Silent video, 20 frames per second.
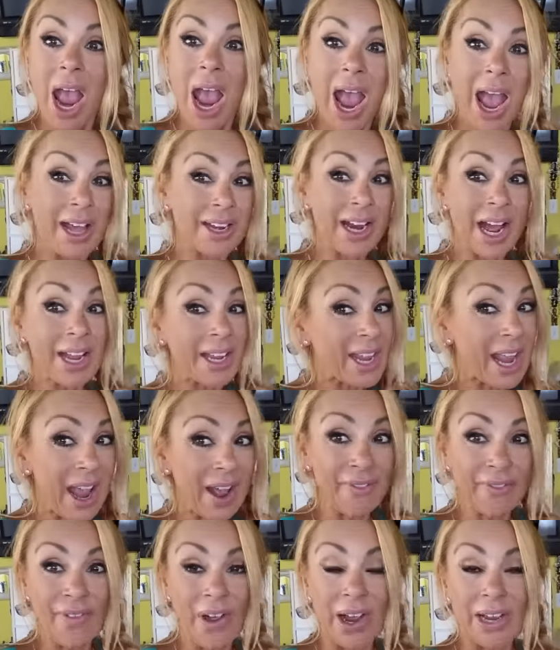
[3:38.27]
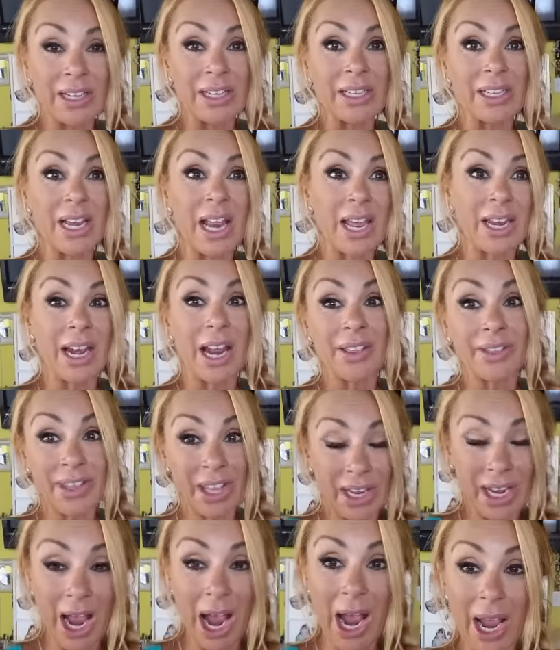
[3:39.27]
and I can't find it, and I
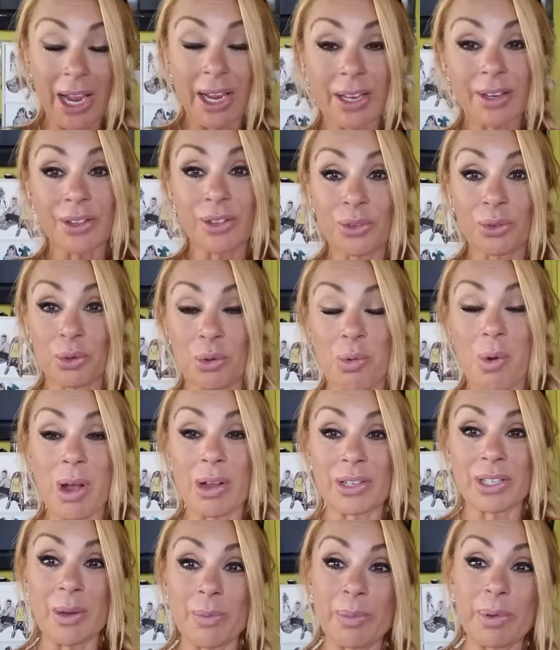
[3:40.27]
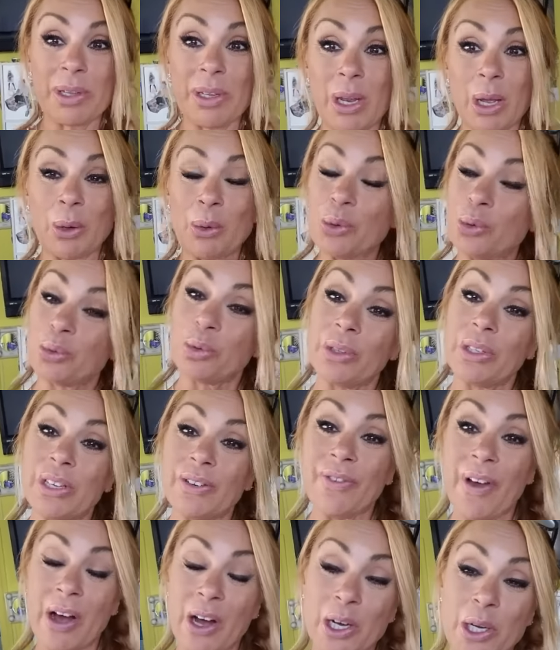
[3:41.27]
think I threw out something that was really
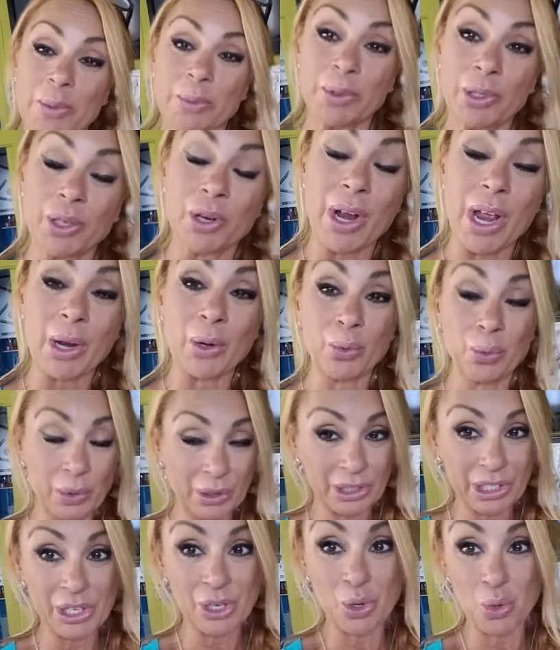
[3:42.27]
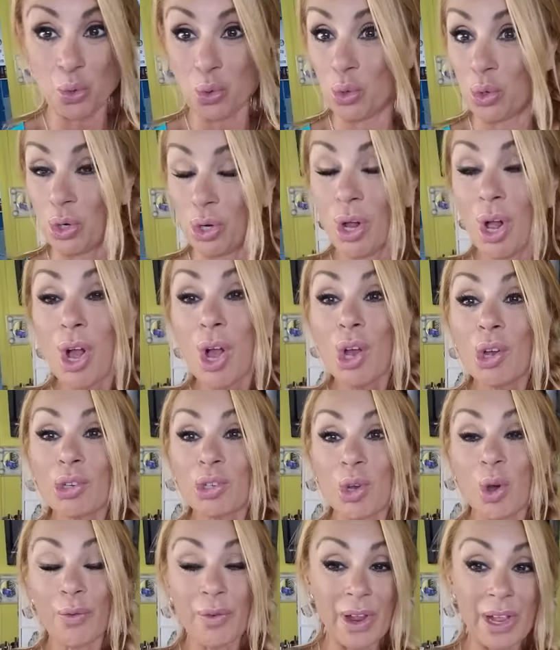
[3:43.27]
valuable and really cool.
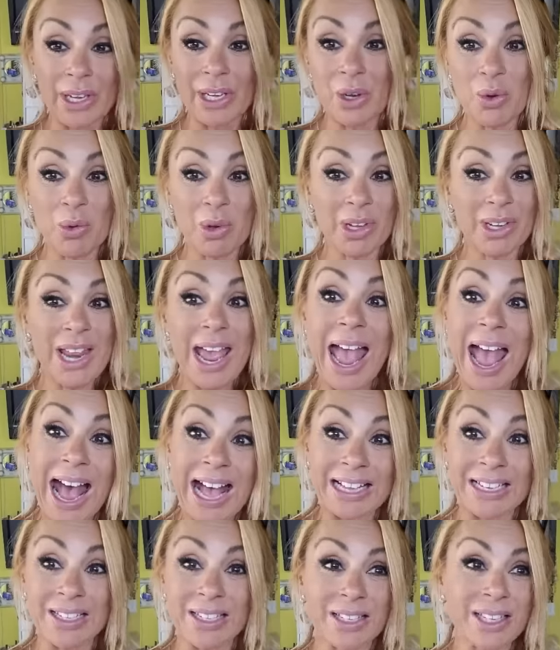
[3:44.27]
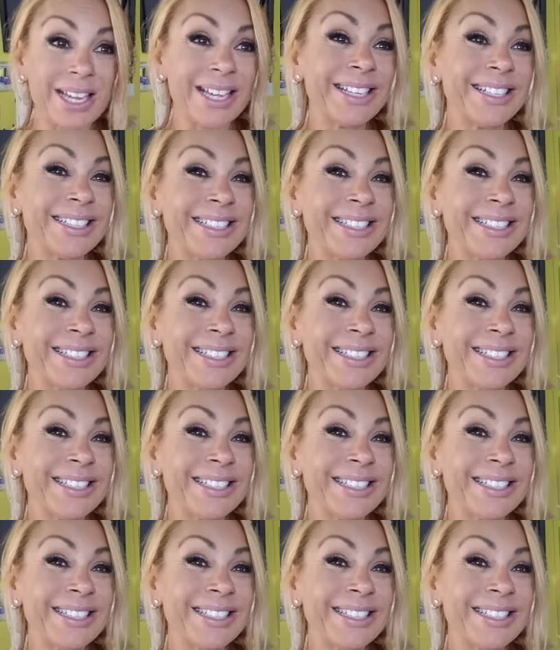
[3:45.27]
So if anyone has